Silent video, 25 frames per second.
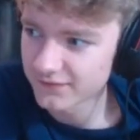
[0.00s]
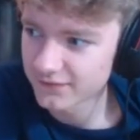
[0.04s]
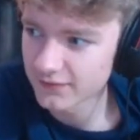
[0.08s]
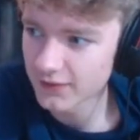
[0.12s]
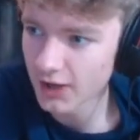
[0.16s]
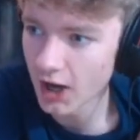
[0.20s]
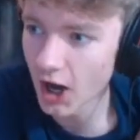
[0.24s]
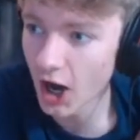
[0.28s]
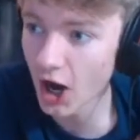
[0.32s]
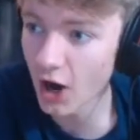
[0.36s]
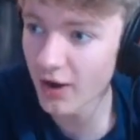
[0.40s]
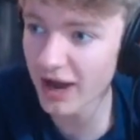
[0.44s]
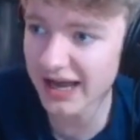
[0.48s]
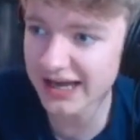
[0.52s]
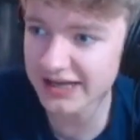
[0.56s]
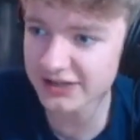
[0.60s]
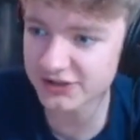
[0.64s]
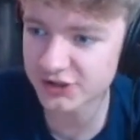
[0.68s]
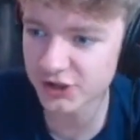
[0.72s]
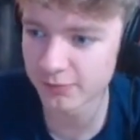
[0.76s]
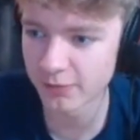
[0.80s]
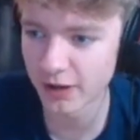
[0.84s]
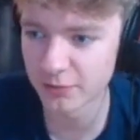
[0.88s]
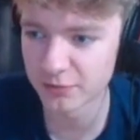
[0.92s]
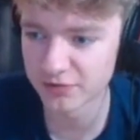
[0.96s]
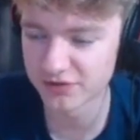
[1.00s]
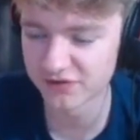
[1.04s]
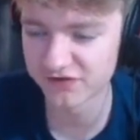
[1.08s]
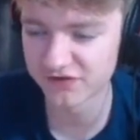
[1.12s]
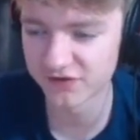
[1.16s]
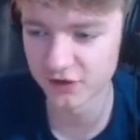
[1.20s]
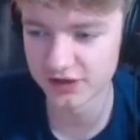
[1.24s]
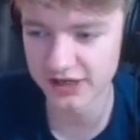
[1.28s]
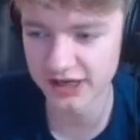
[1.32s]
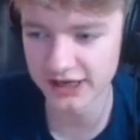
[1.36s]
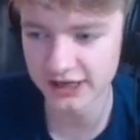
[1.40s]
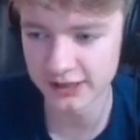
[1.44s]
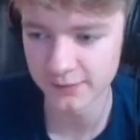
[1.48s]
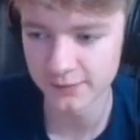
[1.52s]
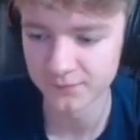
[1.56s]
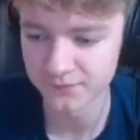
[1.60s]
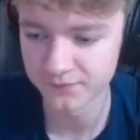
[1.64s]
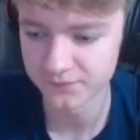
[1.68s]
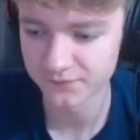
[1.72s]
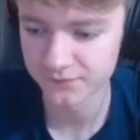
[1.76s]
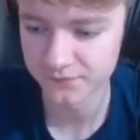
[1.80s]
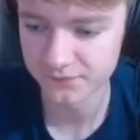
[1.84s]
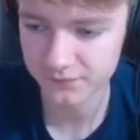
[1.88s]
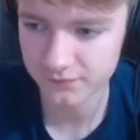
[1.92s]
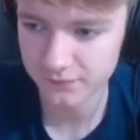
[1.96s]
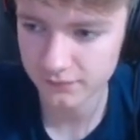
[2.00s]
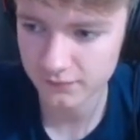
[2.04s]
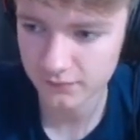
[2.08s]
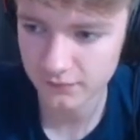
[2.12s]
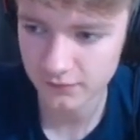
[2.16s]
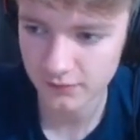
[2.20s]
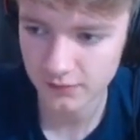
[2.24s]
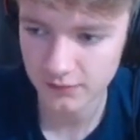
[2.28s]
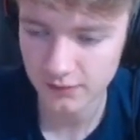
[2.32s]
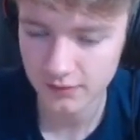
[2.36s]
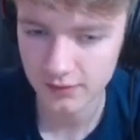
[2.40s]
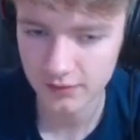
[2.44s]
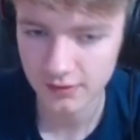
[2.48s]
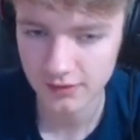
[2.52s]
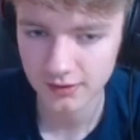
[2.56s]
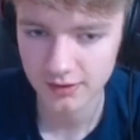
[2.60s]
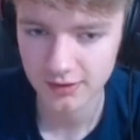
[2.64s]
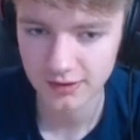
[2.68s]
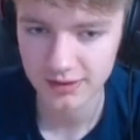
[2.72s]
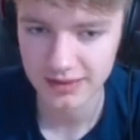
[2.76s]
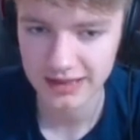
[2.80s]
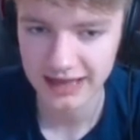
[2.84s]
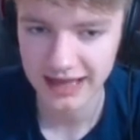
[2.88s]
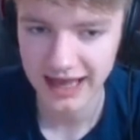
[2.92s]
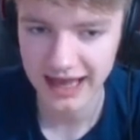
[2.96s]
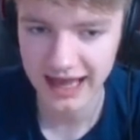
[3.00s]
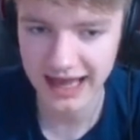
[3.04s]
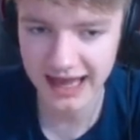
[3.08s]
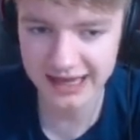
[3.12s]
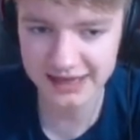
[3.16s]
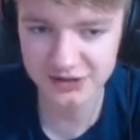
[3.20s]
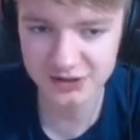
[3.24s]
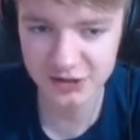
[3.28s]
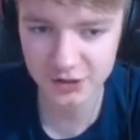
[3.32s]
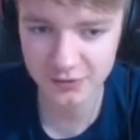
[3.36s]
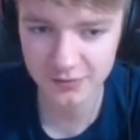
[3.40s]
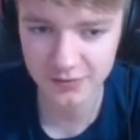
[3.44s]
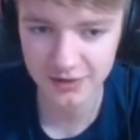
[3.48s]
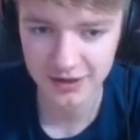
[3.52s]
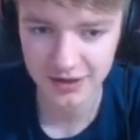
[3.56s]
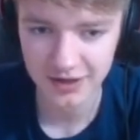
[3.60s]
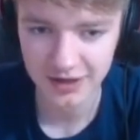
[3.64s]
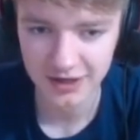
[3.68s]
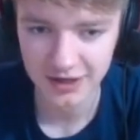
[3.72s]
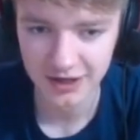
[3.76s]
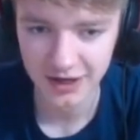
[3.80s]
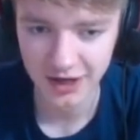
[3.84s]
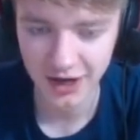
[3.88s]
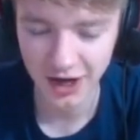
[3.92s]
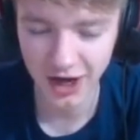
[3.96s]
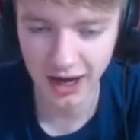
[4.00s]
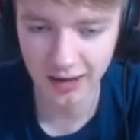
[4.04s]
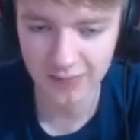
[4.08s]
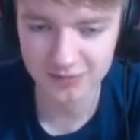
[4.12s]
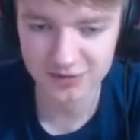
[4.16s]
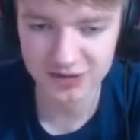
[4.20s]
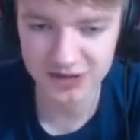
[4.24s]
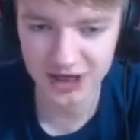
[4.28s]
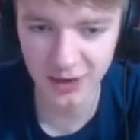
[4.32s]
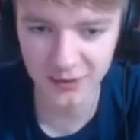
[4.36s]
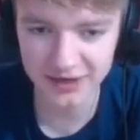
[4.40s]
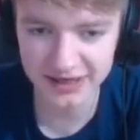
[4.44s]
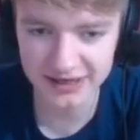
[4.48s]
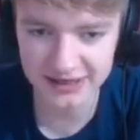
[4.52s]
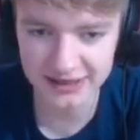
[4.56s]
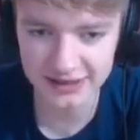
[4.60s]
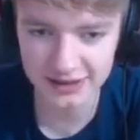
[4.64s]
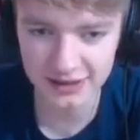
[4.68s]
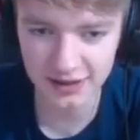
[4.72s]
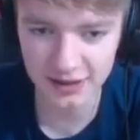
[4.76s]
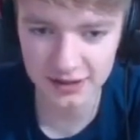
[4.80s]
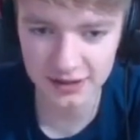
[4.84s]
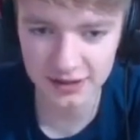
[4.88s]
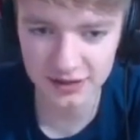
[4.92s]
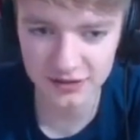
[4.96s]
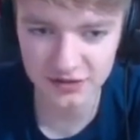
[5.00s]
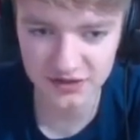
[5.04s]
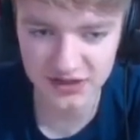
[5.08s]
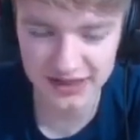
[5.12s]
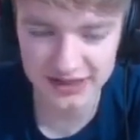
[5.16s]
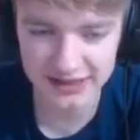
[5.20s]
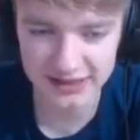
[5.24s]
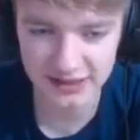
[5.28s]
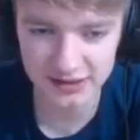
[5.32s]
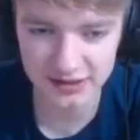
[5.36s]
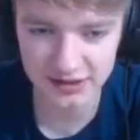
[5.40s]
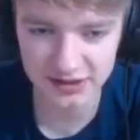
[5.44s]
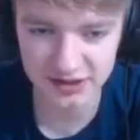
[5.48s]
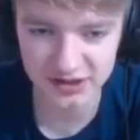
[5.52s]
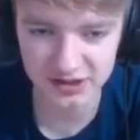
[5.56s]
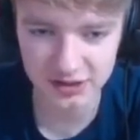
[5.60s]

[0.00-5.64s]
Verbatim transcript: Thunder. Oh, hey, Tubbo and Fundy. As a, as a what? As a what? what? You, what hey, you doing? I'm showing the, the,